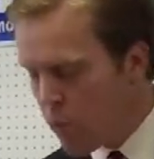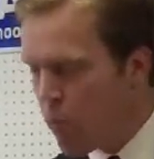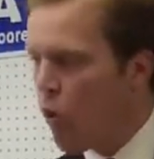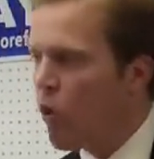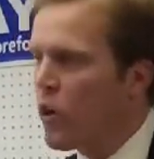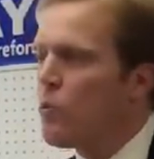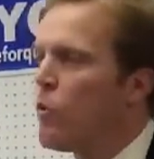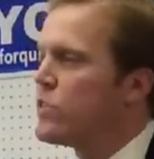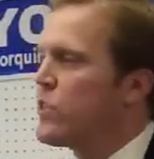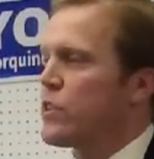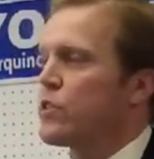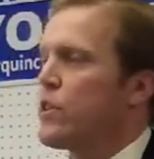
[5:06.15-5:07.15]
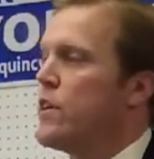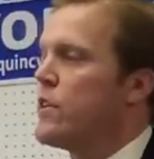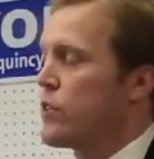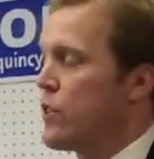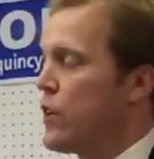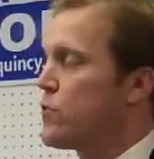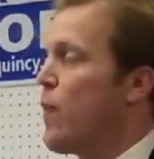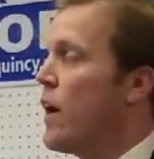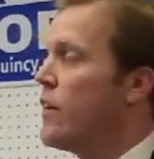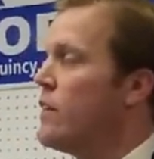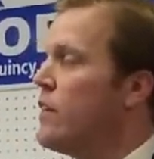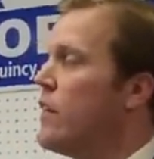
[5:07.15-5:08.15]
The program was ex ex
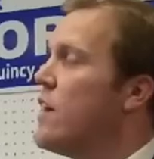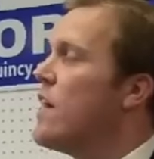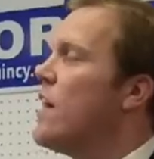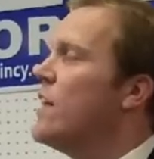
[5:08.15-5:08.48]
expanded